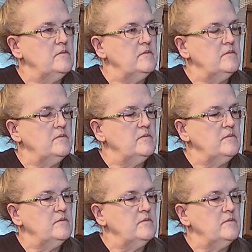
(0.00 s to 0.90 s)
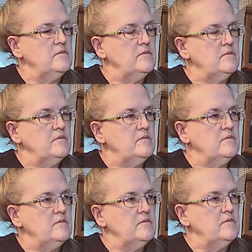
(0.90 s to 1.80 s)

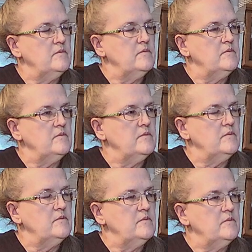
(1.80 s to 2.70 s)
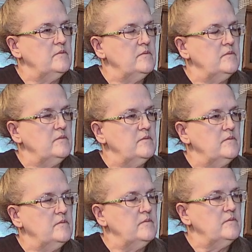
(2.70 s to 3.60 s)

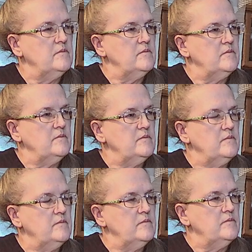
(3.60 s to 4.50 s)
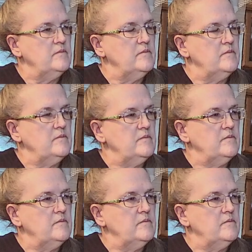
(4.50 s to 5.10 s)
No words are spoken by the person on screen.